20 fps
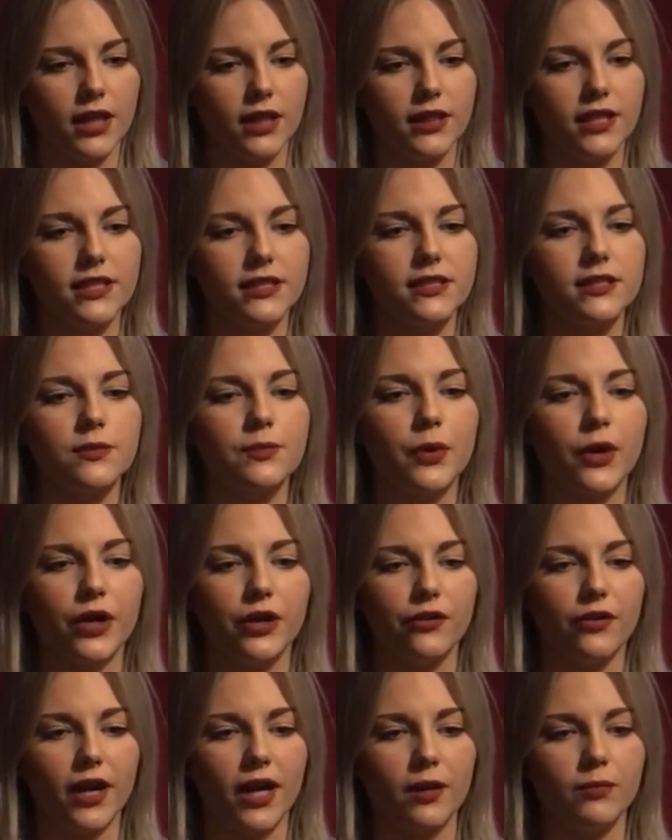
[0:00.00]
This is a
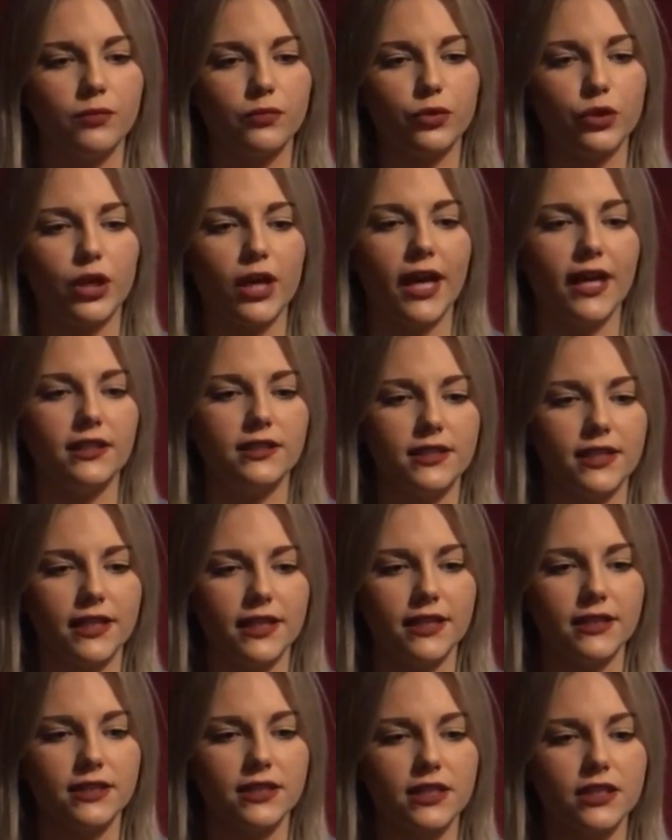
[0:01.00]
programme
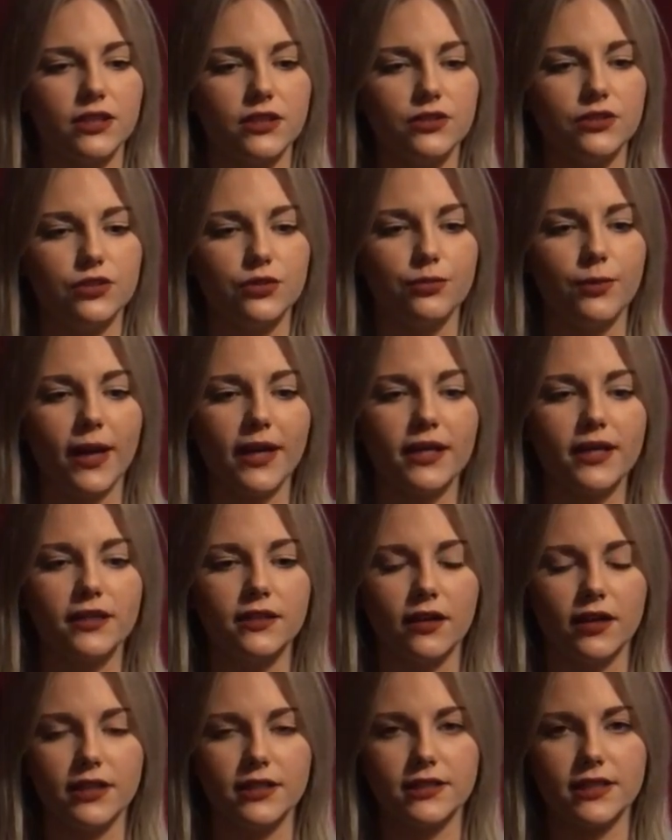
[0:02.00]
created to
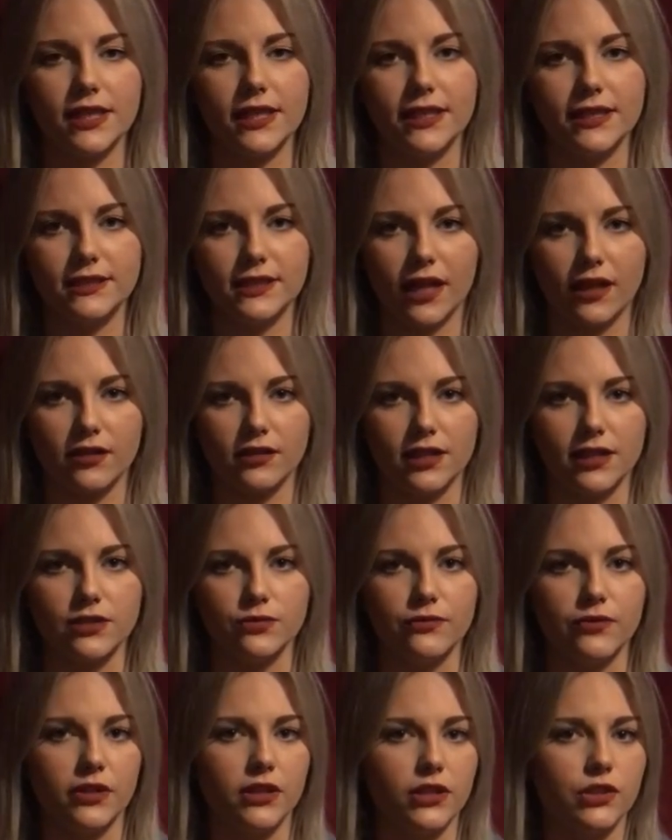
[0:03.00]
recognise elite athletes
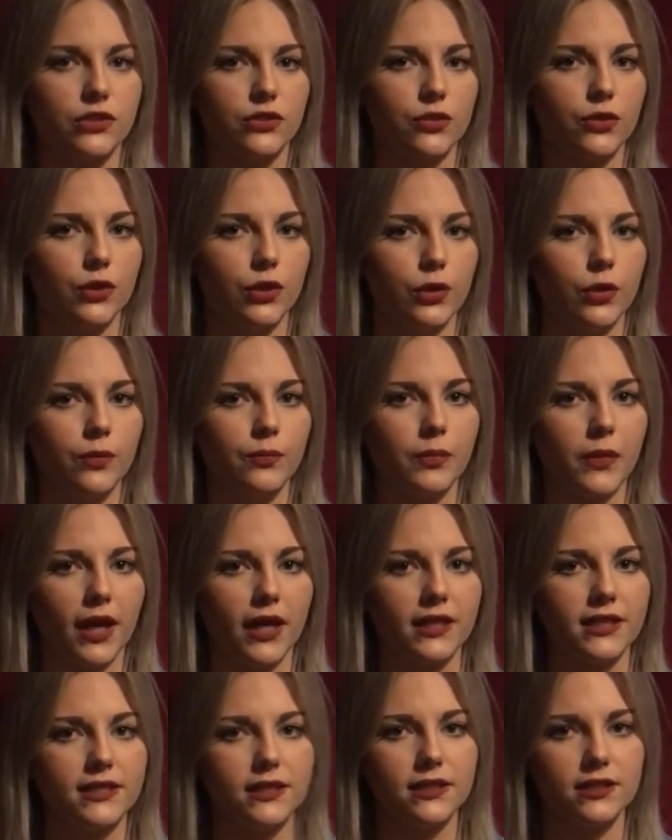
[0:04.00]
within the school
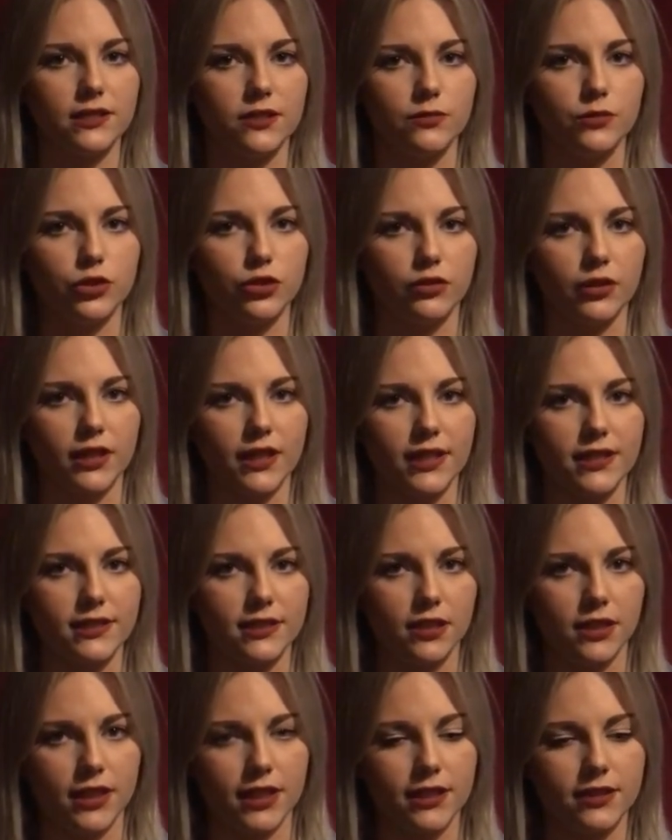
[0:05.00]
and assist them during their
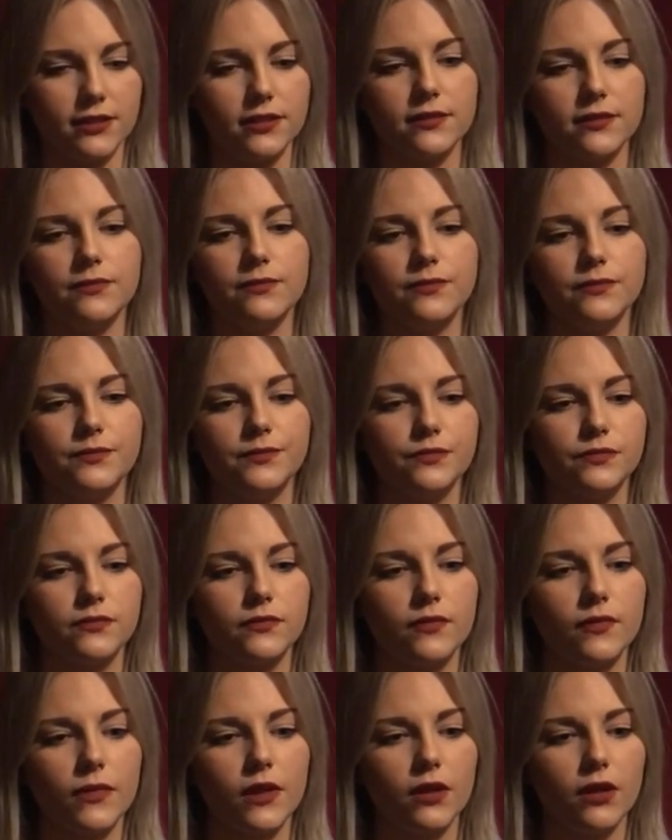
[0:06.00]
studies.
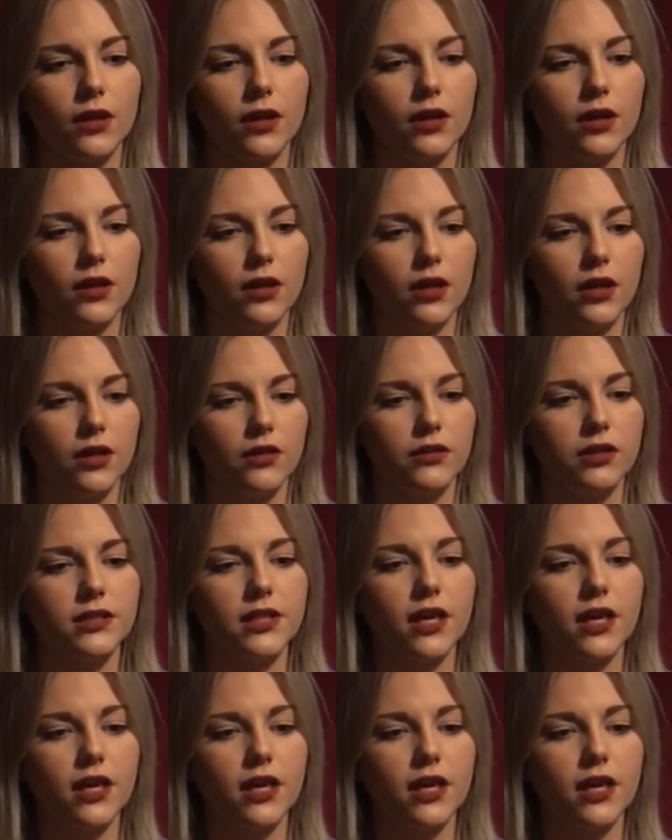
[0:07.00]
The